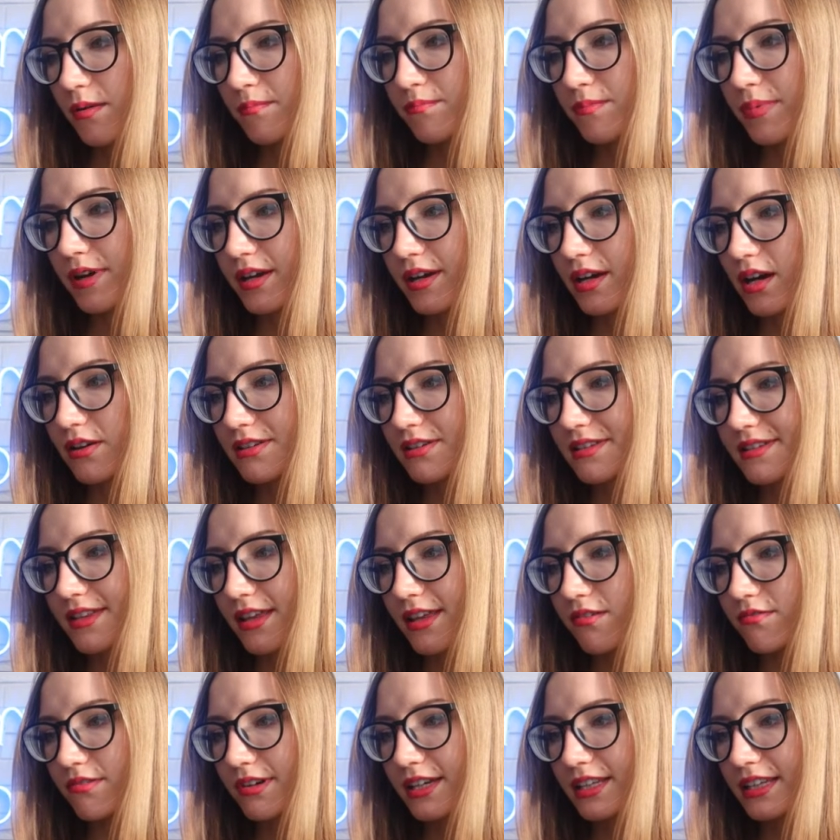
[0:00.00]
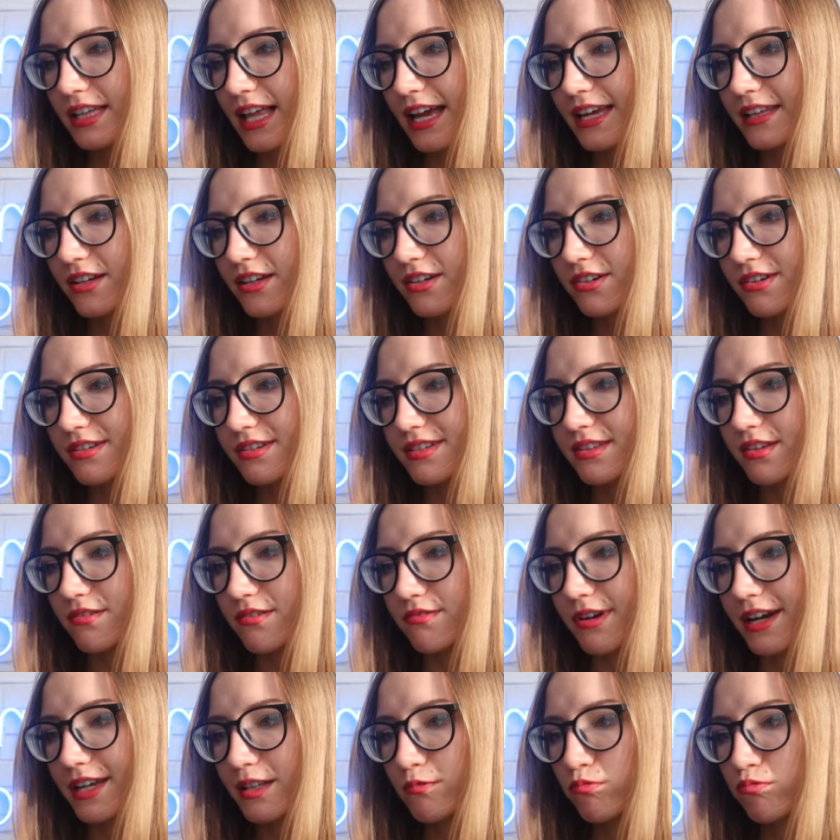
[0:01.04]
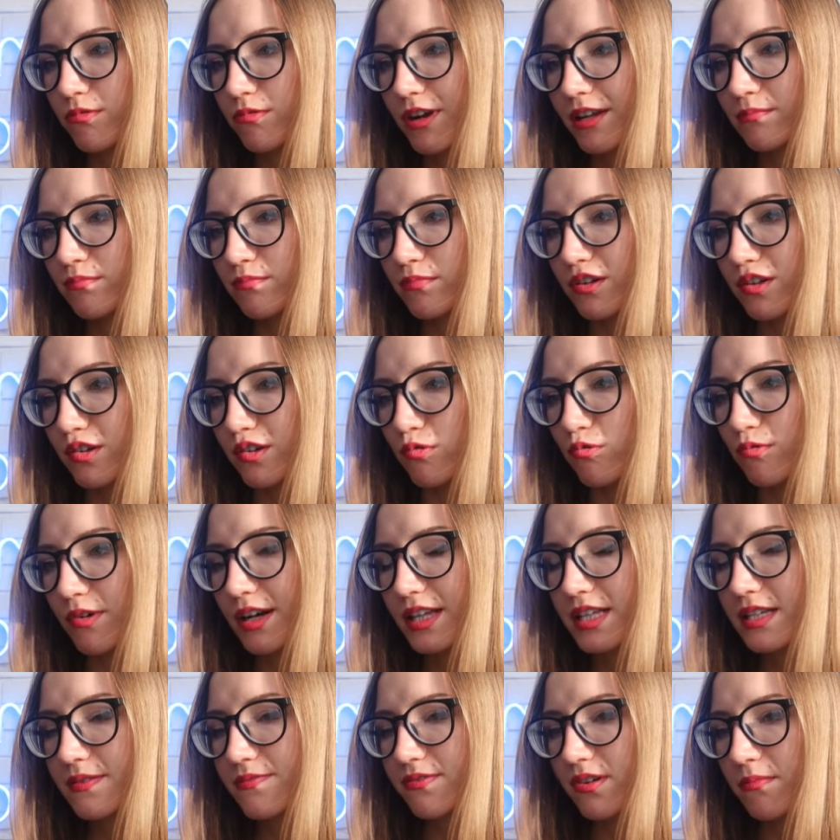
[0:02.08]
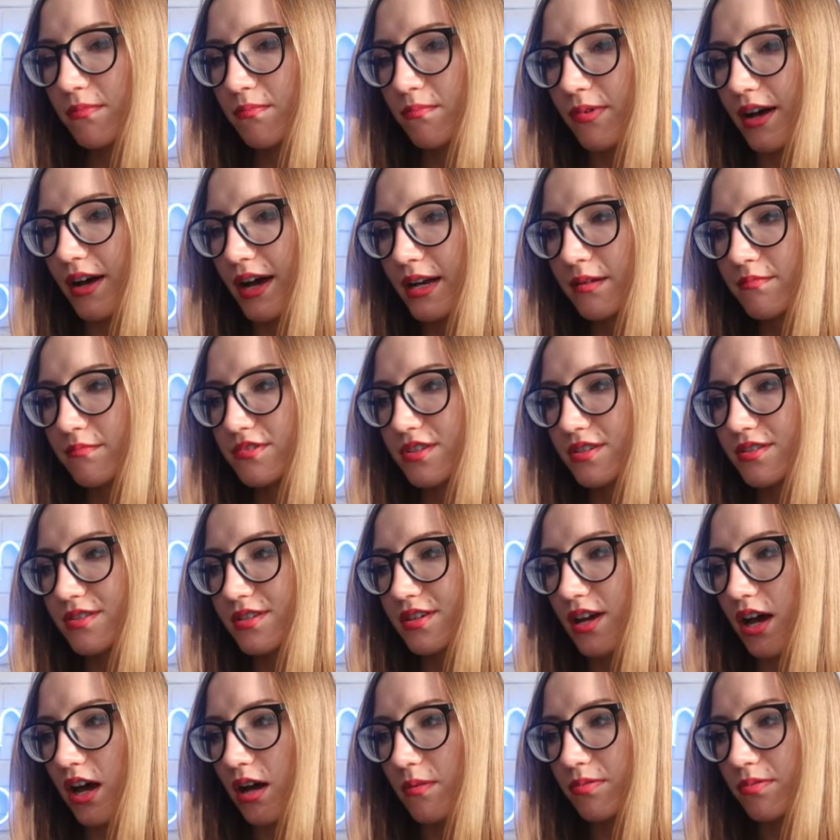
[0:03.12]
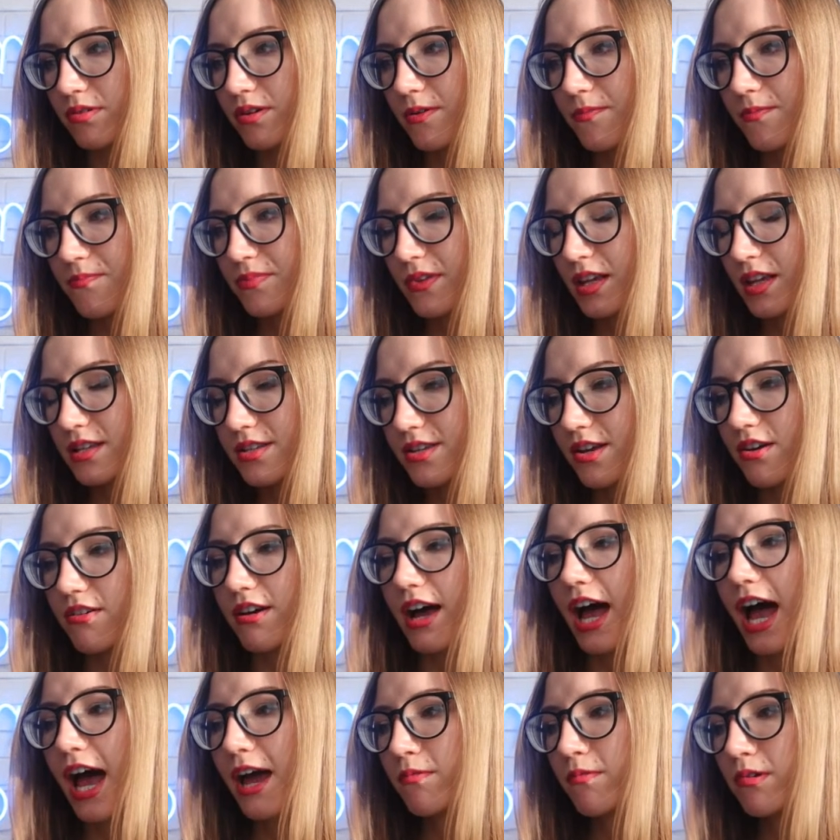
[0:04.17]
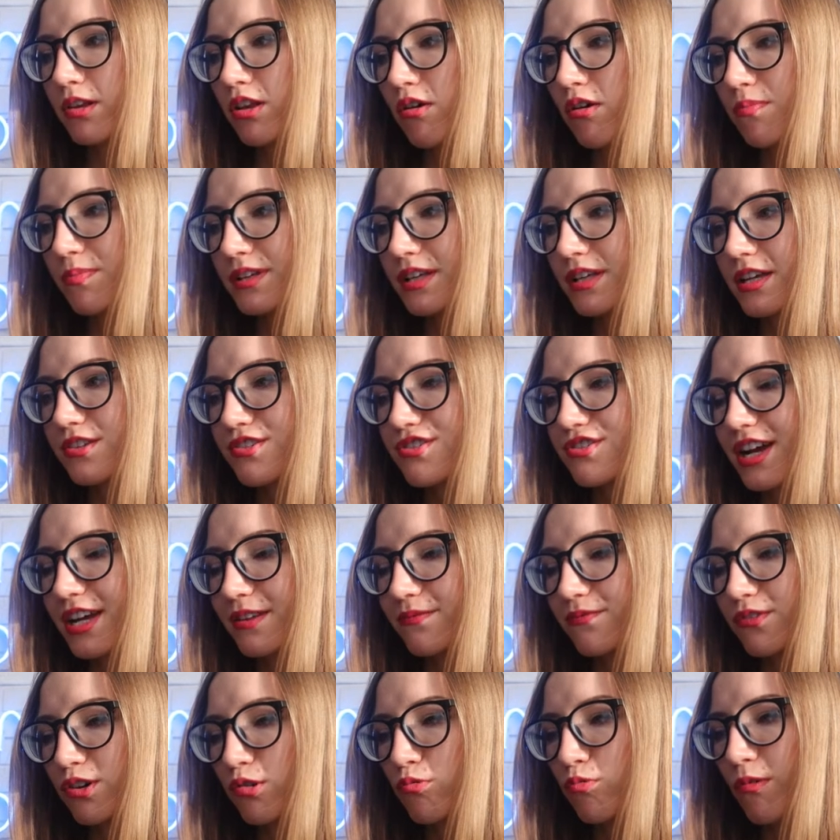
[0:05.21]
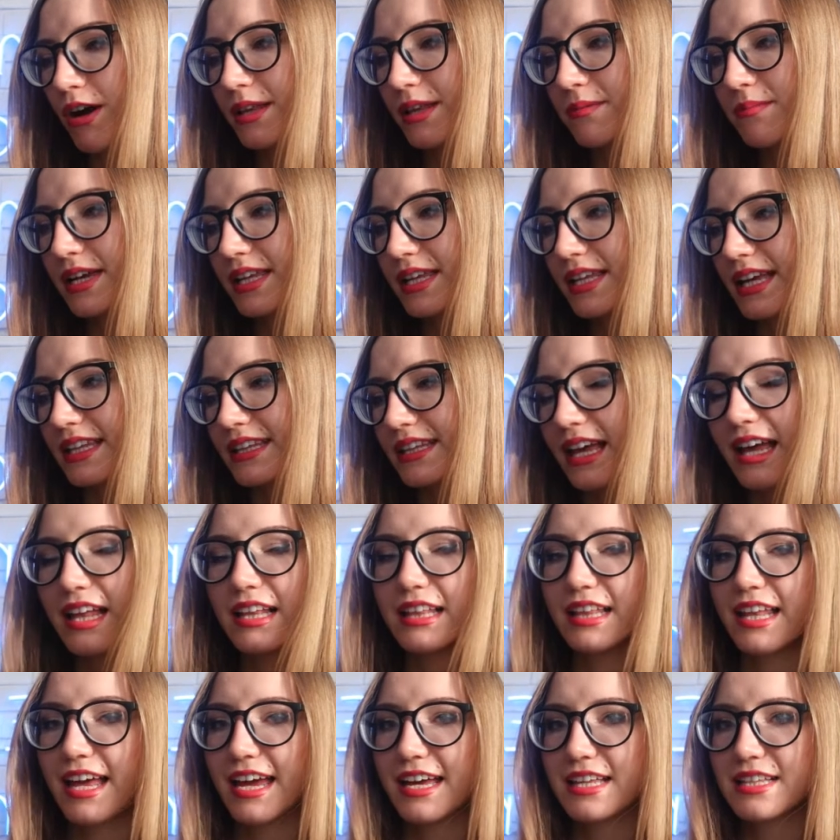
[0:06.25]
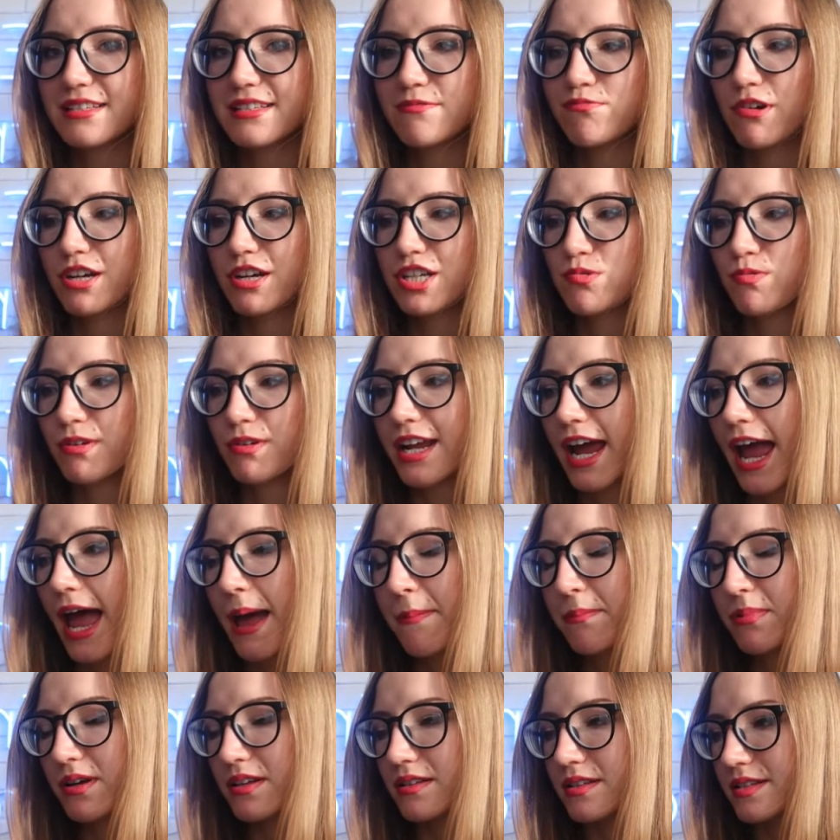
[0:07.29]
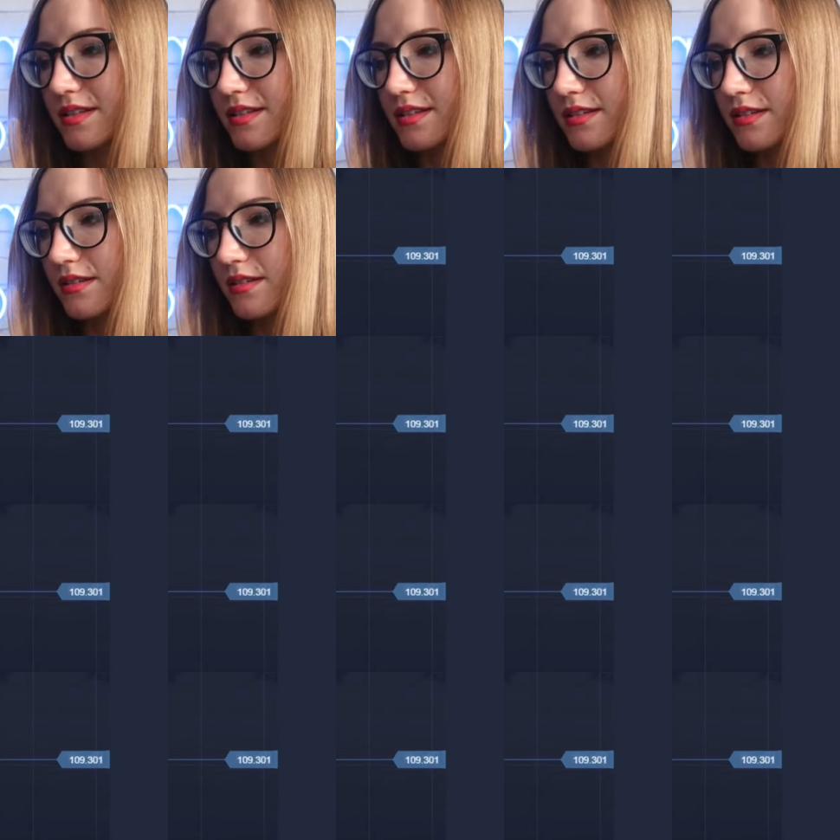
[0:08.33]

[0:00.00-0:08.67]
because the green line crossed the red and blue ones from bottom to top. So I will open a trade for 1 minute. Let's watch what happens.